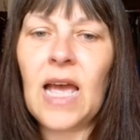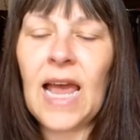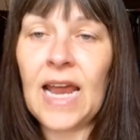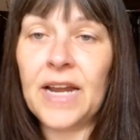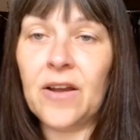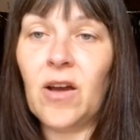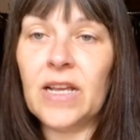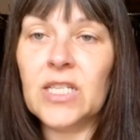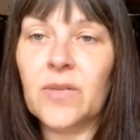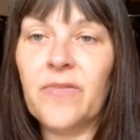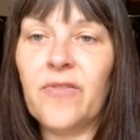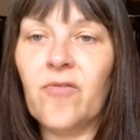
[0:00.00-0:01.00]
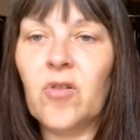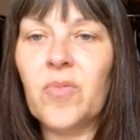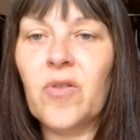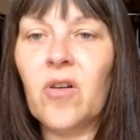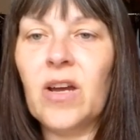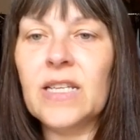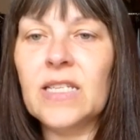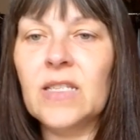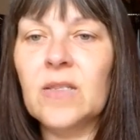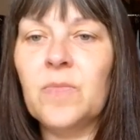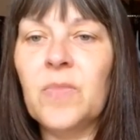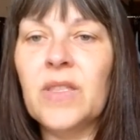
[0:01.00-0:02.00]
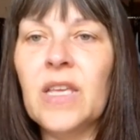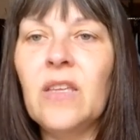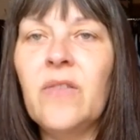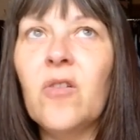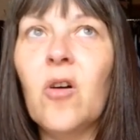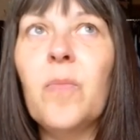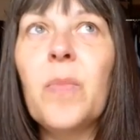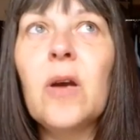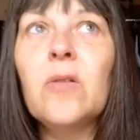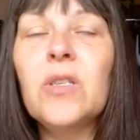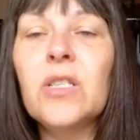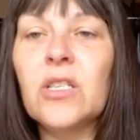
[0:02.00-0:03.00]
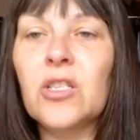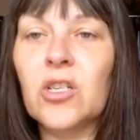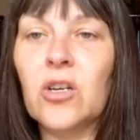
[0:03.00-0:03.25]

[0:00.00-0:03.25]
an item for a price, but then you've got postage